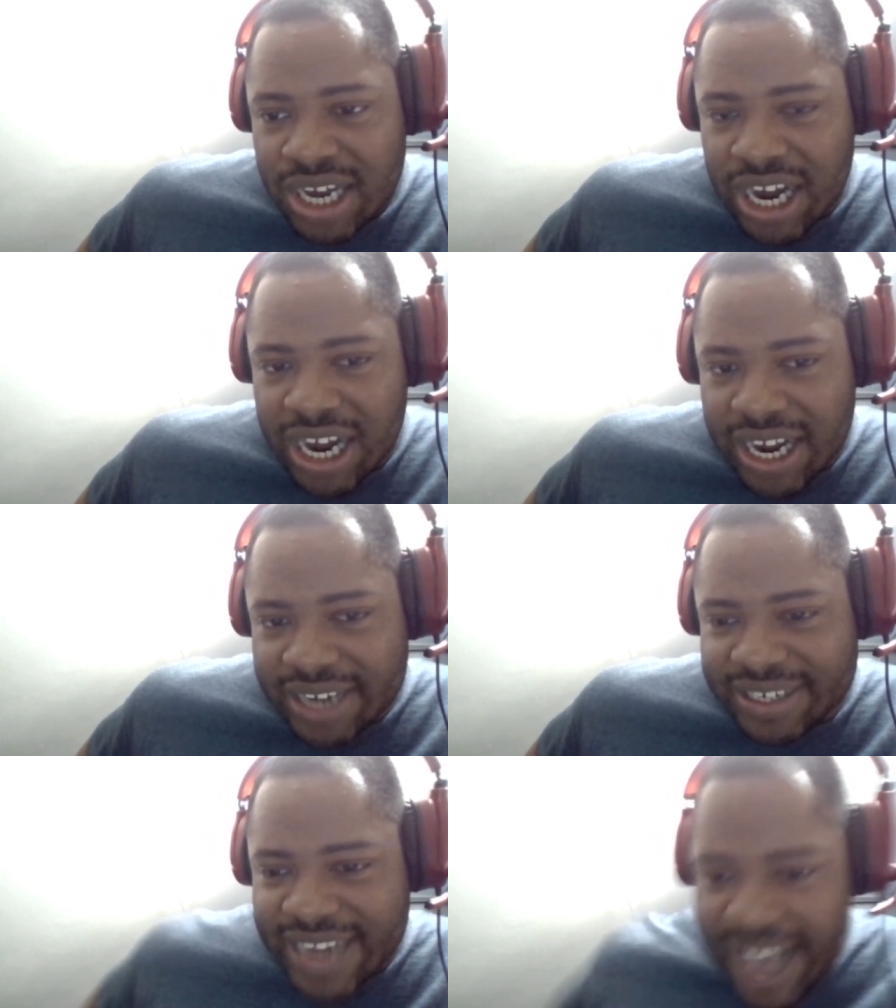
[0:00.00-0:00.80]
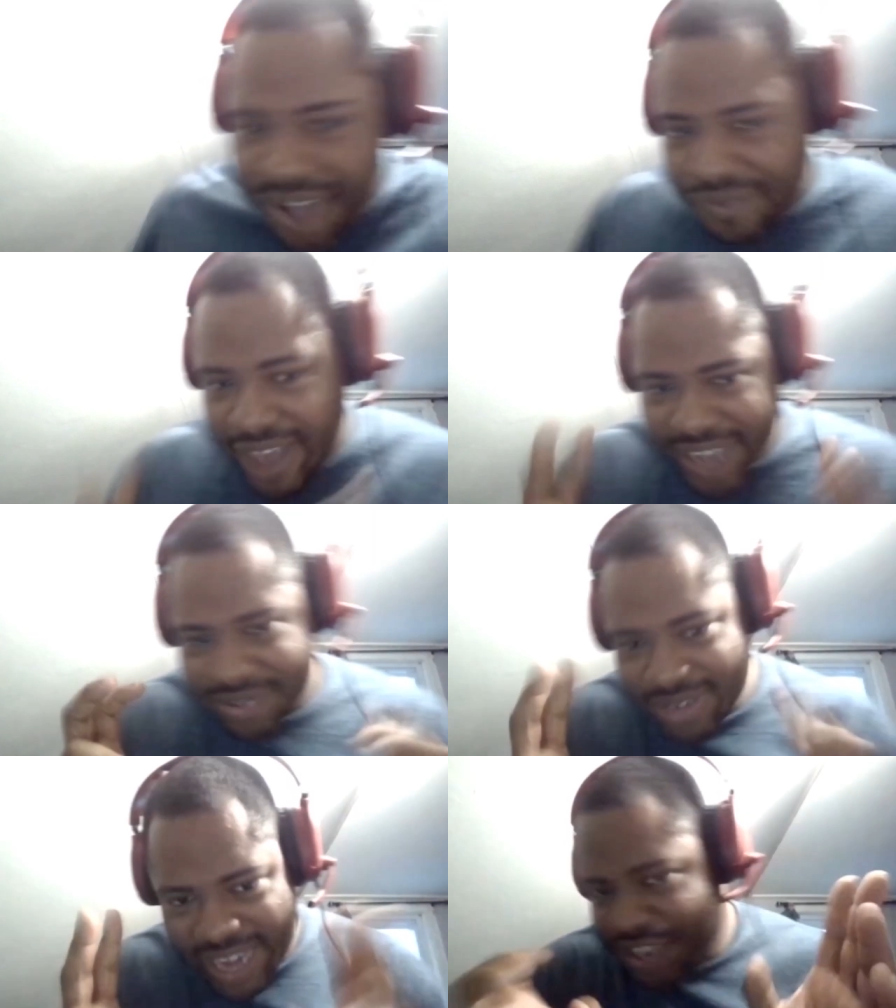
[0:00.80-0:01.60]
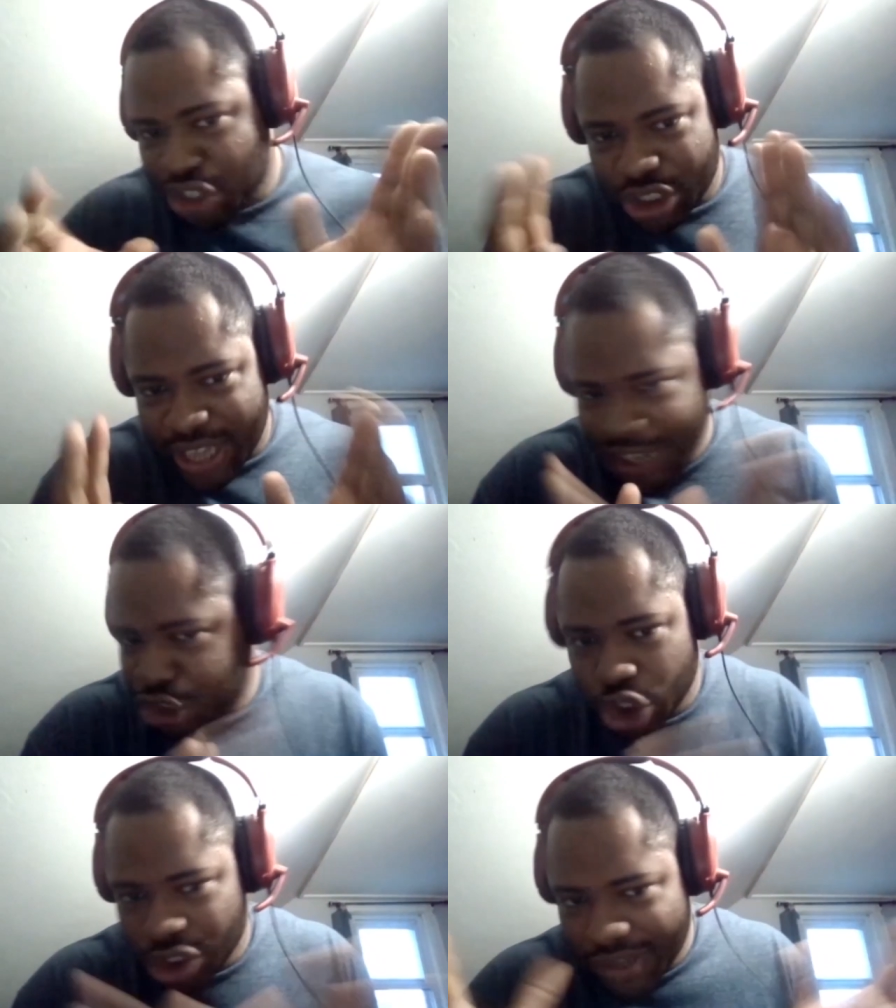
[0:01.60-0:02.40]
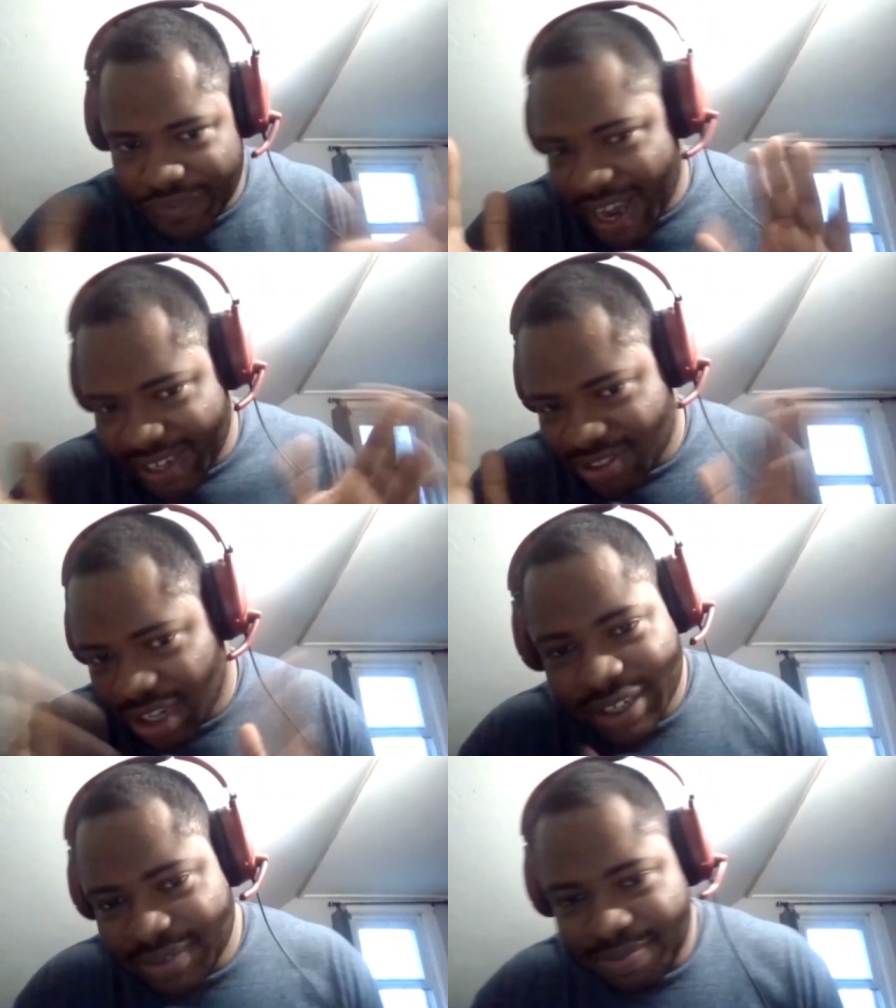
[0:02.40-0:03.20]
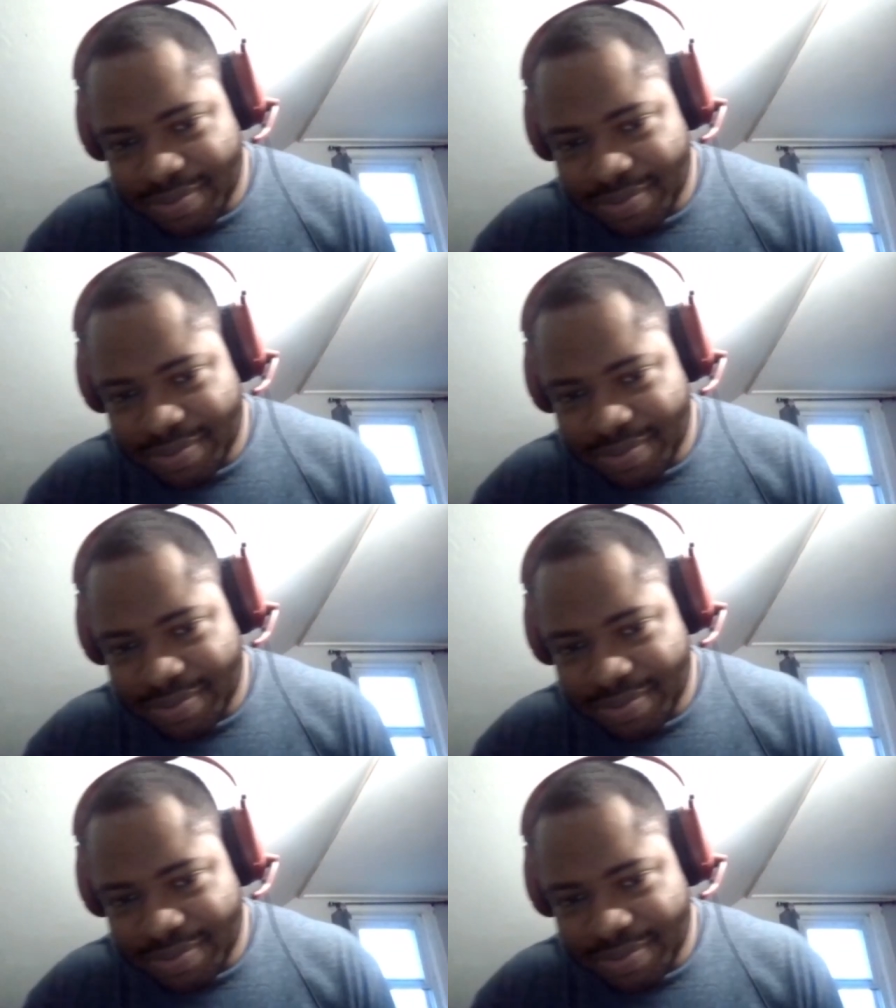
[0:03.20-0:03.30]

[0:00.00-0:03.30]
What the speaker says: can have educational effects on